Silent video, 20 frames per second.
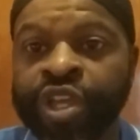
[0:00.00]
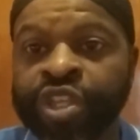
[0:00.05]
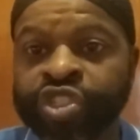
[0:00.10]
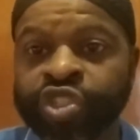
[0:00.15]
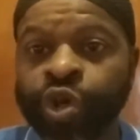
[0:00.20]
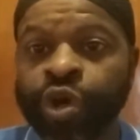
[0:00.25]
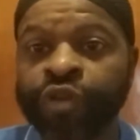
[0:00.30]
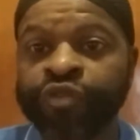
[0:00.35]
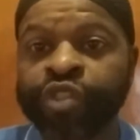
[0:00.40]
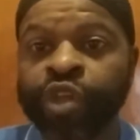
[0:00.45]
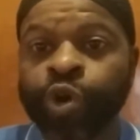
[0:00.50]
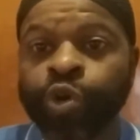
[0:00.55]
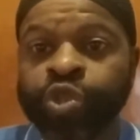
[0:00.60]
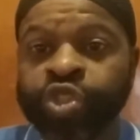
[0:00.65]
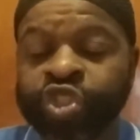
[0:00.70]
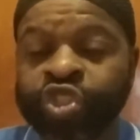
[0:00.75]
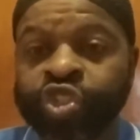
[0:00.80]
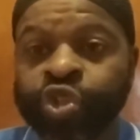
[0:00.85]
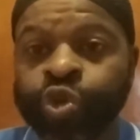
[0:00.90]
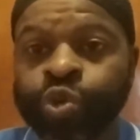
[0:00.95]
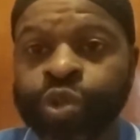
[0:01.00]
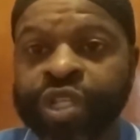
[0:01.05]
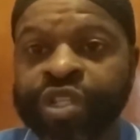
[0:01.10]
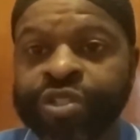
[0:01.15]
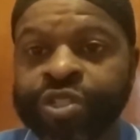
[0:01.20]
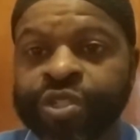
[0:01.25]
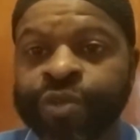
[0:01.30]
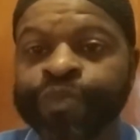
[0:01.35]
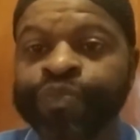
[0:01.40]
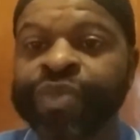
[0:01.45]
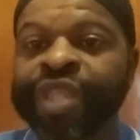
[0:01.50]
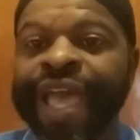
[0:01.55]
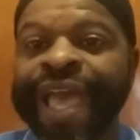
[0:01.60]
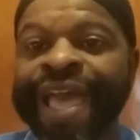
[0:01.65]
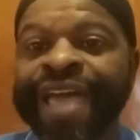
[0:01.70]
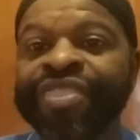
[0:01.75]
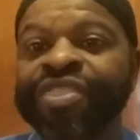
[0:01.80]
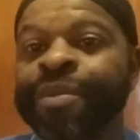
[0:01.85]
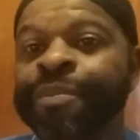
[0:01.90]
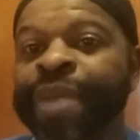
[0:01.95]
So if those students
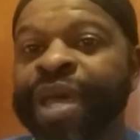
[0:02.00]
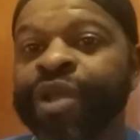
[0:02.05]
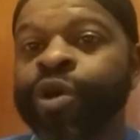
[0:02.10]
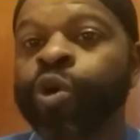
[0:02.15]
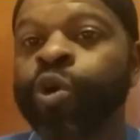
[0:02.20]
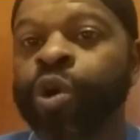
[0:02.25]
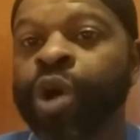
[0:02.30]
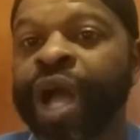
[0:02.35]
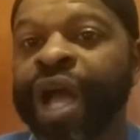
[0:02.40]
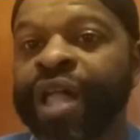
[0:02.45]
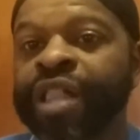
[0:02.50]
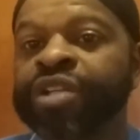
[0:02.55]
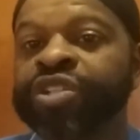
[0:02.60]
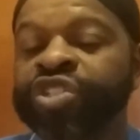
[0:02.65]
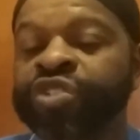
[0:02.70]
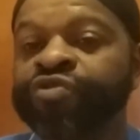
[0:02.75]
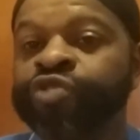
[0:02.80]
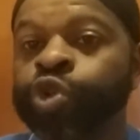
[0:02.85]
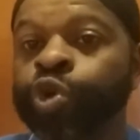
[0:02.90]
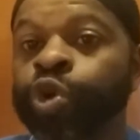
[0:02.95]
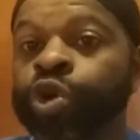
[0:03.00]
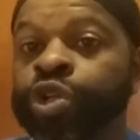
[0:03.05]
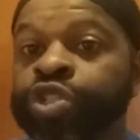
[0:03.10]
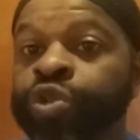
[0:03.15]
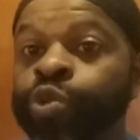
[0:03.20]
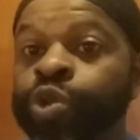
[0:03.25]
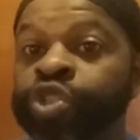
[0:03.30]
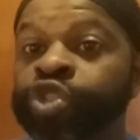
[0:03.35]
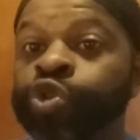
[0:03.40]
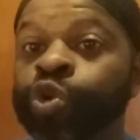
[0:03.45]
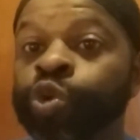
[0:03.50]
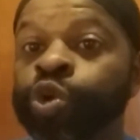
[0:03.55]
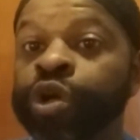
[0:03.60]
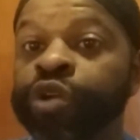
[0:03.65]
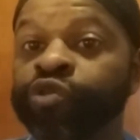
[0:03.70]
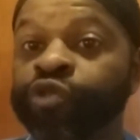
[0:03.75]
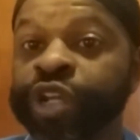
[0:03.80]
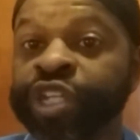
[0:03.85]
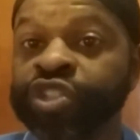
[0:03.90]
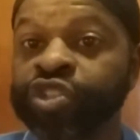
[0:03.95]
at the Medical College of Georgia was
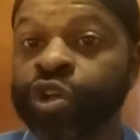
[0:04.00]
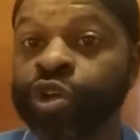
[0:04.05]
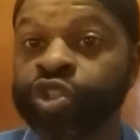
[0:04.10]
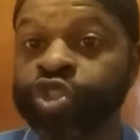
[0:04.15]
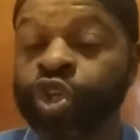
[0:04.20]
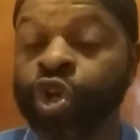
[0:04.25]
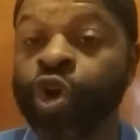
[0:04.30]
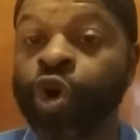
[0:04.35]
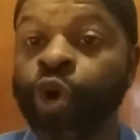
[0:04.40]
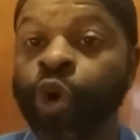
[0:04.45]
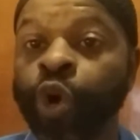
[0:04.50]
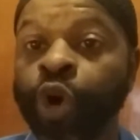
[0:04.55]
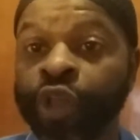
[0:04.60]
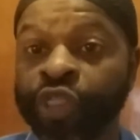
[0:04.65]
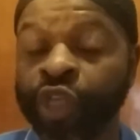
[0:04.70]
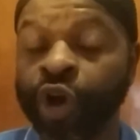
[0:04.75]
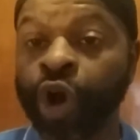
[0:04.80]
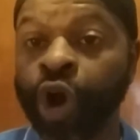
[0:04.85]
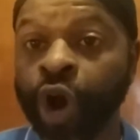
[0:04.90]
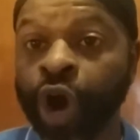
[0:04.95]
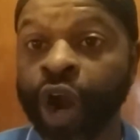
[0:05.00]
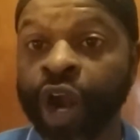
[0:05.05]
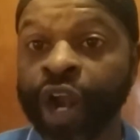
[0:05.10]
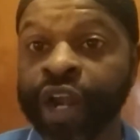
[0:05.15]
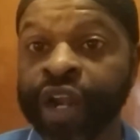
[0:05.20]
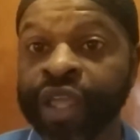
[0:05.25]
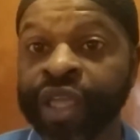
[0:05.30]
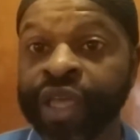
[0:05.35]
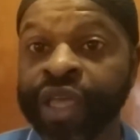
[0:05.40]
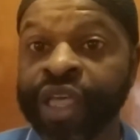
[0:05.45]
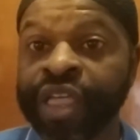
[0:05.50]
doing research on the heart,